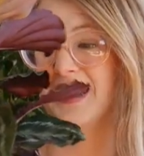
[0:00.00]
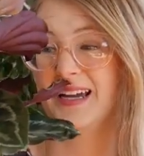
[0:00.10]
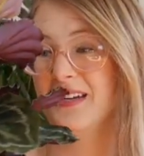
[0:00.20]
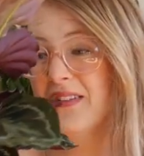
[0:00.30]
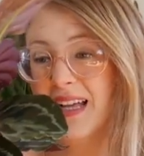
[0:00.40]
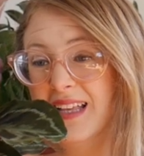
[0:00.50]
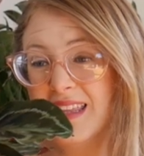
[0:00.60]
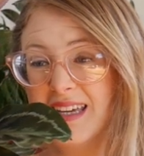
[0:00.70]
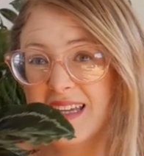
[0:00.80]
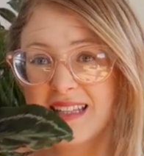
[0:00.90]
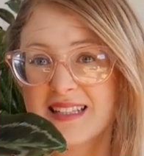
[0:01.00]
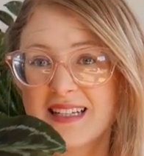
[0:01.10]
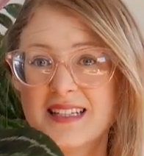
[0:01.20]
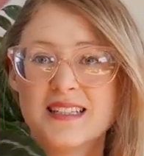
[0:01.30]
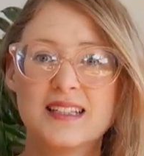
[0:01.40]
kind of calathea this
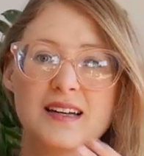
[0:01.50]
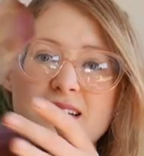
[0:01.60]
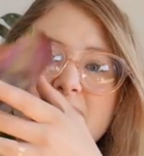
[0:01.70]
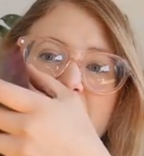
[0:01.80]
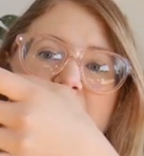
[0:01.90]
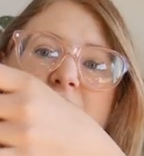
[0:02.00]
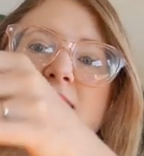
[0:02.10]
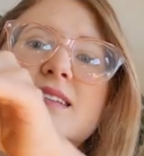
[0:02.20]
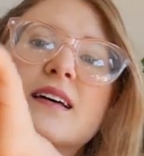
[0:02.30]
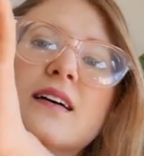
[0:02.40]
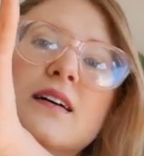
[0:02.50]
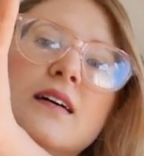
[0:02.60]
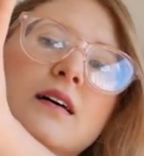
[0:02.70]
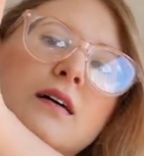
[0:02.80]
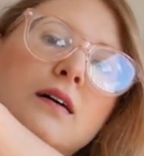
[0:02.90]
is. It has
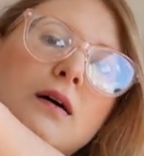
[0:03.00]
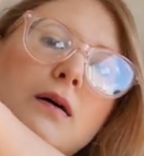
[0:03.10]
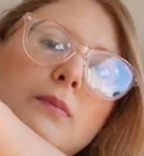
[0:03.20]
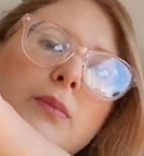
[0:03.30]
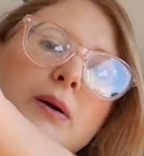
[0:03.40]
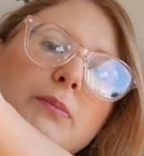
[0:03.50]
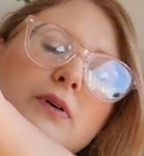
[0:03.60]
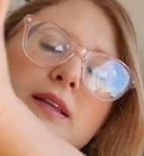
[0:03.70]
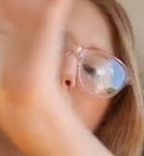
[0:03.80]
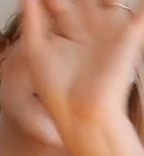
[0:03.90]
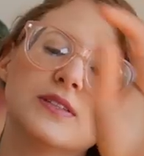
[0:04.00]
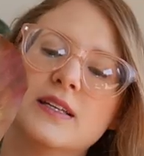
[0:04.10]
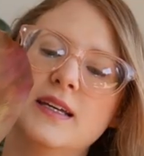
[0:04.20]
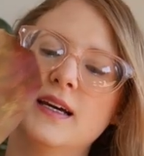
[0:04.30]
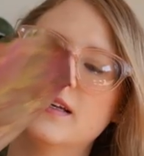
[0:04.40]
purple leaves
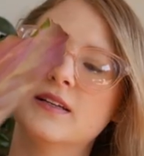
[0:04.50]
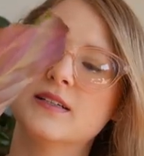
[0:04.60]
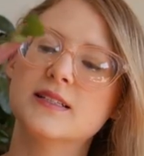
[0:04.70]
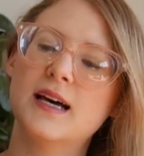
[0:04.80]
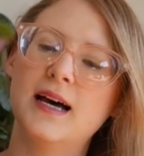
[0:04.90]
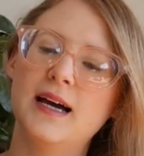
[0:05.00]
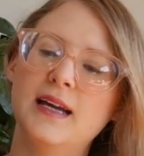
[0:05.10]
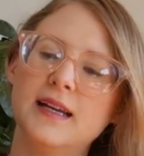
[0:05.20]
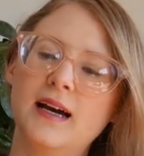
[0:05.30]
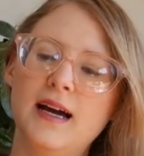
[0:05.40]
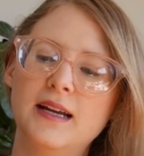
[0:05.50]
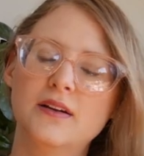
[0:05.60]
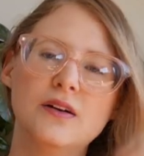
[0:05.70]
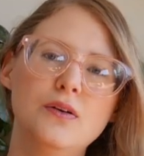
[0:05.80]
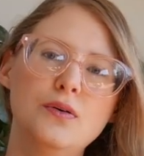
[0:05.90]
on the underside. I
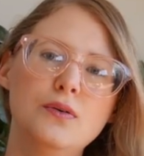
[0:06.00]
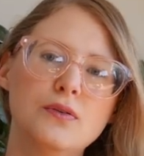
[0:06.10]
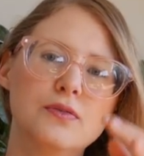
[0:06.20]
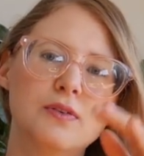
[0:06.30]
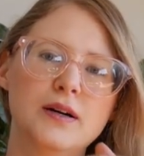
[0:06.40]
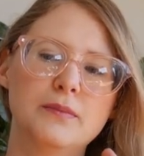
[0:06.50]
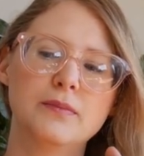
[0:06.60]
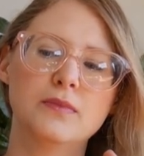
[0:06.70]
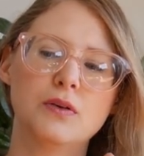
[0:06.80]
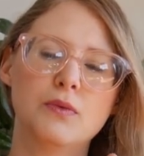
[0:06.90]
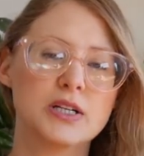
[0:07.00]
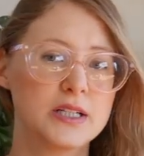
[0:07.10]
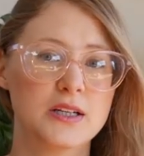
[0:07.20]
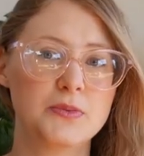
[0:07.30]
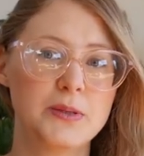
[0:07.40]
know from
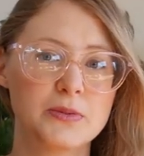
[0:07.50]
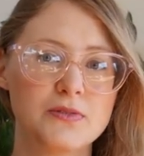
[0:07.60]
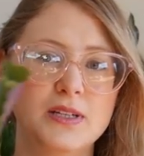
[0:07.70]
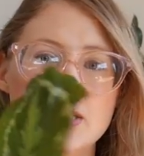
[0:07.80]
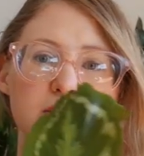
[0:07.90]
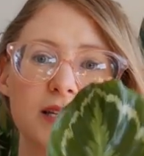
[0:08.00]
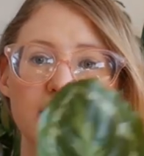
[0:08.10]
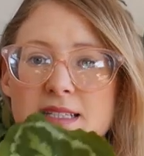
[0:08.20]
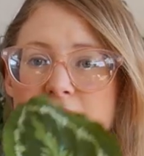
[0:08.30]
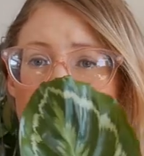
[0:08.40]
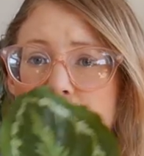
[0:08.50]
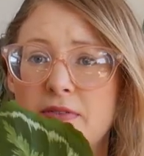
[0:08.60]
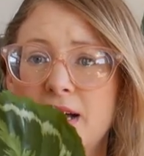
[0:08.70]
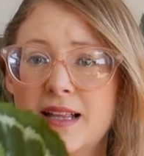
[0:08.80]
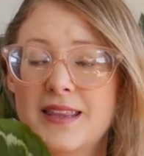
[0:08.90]
watching other people's videos that this type
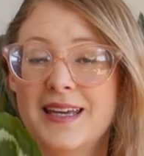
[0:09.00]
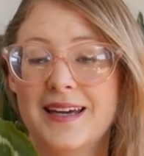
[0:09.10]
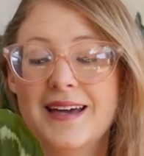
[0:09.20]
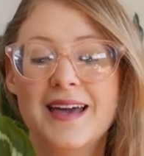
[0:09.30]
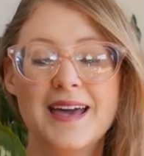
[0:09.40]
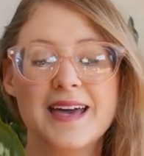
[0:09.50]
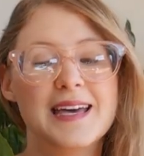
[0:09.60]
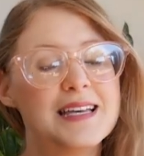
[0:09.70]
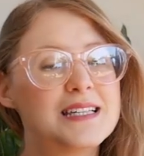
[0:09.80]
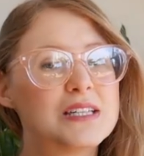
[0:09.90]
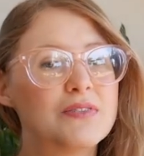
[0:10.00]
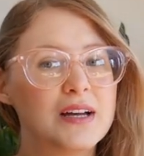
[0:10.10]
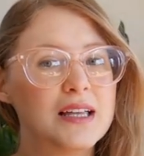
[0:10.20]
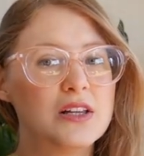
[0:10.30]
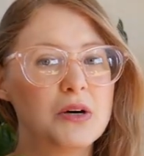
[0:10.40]
of calathea is
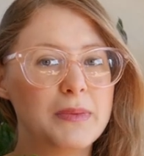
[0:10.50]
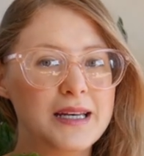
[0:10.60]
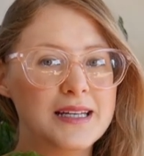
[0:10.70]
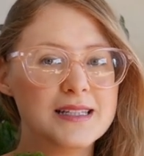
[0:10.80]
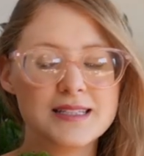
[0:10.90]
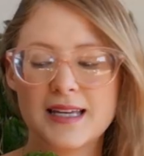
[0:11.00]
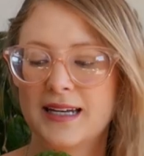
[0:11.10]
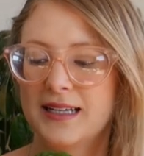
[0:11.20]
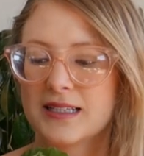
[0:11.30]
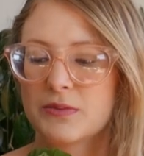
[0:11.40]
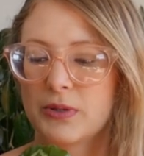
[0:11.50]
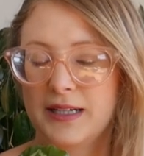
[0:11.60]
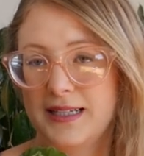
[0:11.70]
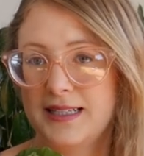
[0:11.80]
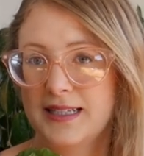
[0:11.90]
fairly low maintenance and it's
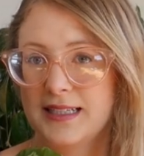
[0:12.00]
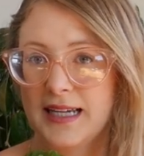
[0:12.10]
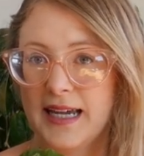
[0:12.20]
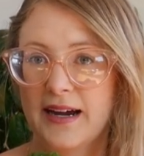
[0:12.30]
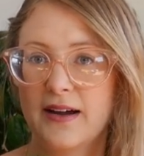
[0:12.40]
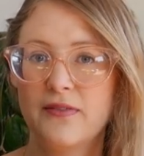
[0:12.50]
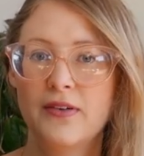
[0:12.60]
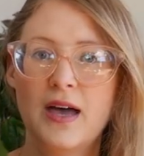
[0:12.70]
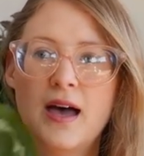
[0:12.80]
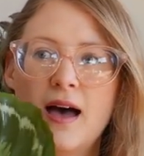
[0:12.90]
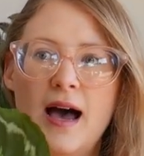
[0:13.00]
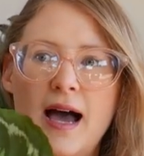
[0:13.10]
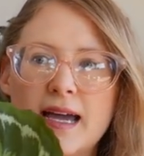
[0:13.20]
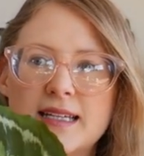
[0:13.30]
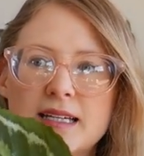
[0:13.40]
pretty easy to take care of.
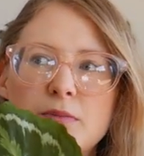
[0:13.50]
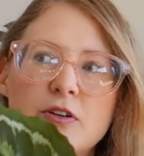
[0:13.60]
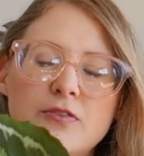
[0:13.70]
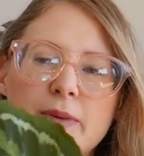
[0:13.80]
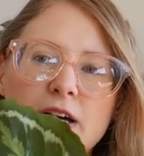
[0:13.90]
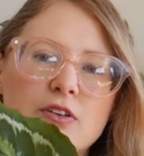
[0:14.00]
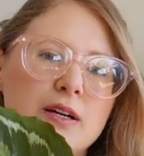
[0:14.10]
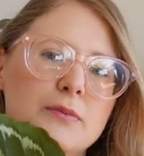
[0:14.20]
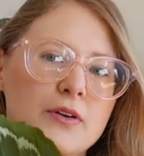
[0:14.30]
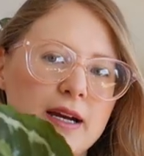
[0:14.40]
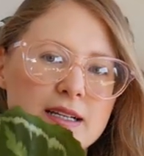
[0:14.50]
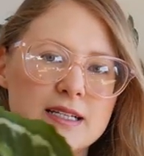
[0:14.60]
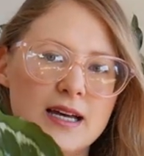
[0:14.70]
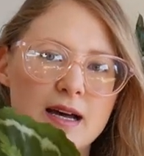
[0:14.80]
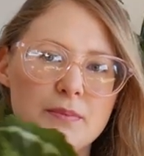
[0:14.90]
I did move my green
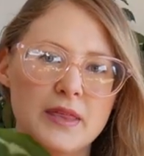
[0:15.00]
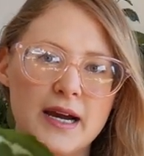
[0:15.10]
maranta up